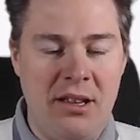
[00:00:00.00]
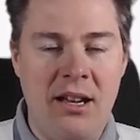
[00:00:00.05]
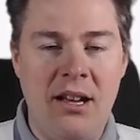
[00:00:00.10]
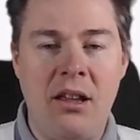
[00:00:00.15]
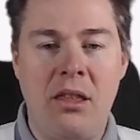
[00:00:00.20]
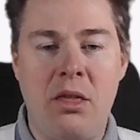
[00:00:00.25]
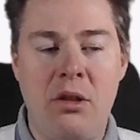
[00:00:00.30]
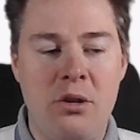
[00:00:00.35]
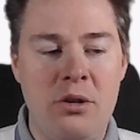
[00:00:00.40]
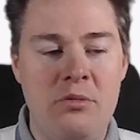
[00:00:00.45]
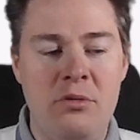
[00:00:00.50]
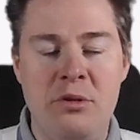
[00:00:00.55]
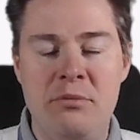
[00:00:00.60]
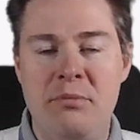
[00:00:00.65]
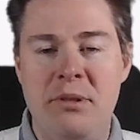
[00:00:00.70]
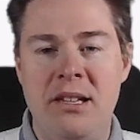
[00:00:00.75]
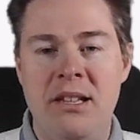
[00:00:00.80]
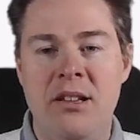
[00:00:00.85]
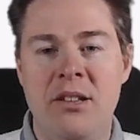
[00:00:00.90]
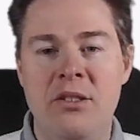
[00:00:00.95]
I thought it would
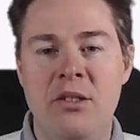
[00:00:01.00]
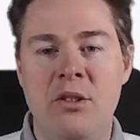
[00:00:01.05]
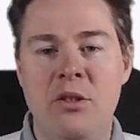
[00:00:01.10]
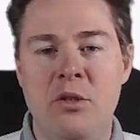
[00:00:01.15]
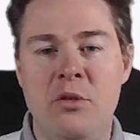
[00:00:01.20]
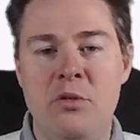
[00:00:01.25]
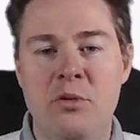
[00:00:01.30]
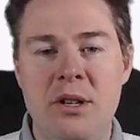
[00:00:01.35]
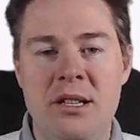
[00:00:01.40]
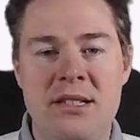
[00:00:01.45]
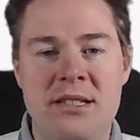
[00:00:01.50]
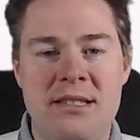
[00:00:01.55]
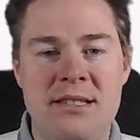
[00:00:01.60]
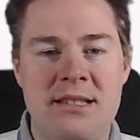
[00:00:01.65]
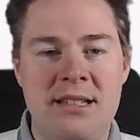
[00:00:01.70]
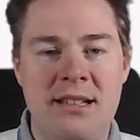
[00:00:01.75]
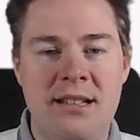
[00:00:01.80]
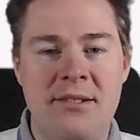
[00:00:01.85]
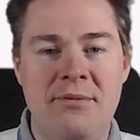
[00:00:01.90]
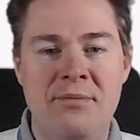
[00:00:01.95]
be an
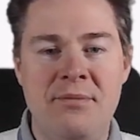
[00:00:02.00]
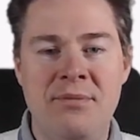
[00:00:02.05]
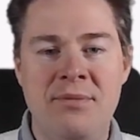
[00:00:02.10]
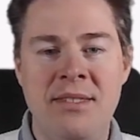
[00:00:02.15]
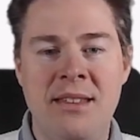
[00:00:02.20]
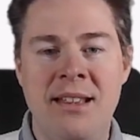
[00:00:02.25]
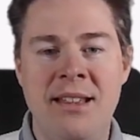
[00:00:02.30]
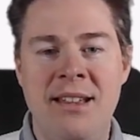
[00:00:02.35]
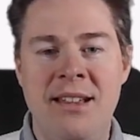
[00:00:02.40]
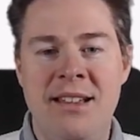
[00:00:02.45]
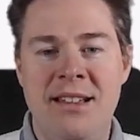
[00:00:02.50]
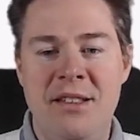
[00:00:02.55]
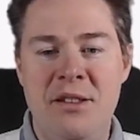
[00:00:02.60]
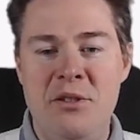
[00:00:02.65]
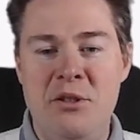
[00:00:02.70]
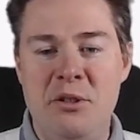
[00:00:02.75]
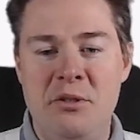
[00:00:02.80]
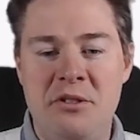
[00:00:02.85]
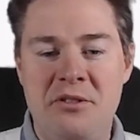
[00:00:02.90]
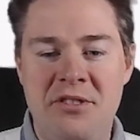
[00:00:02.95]
OS
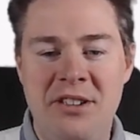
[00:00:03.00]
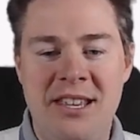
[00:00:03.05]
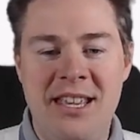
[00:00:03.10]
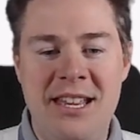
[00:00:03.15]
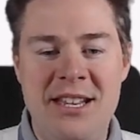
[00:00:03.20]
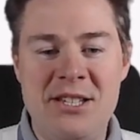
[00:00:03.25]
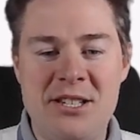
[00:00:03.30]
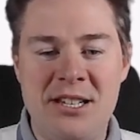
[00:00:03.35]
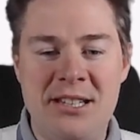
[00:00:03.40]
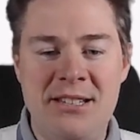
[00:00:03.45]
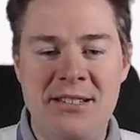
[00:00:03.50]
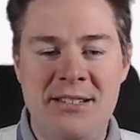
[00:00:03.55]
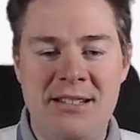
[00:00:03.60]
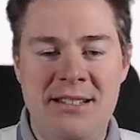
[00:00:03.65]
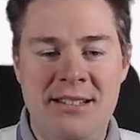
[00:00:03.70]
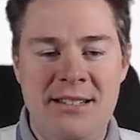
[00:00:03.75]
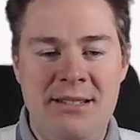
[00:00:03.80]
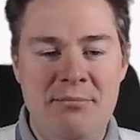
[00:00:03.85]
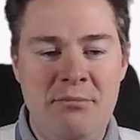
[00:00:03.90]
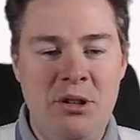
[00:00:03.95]
notification.
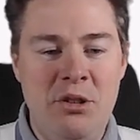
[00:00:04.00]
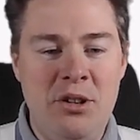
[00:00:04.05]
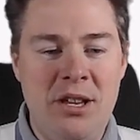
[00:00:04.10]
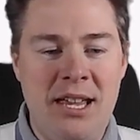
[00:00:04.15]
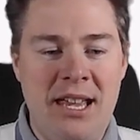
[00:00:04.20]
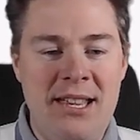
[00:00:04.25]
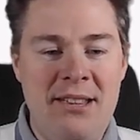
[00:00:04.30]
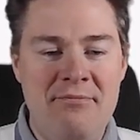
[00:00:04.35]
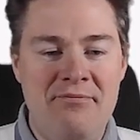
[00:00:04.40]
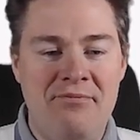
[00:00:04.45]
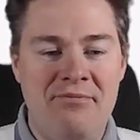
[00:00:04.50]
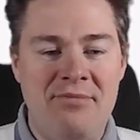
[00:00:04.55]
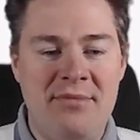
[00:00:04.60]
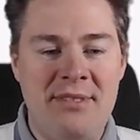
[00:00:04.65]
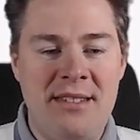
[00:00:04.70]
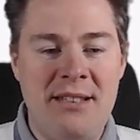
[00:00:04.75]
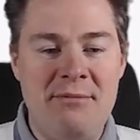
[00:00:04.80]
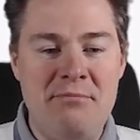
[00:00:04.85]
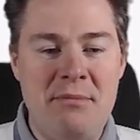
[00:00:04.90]
But okay, that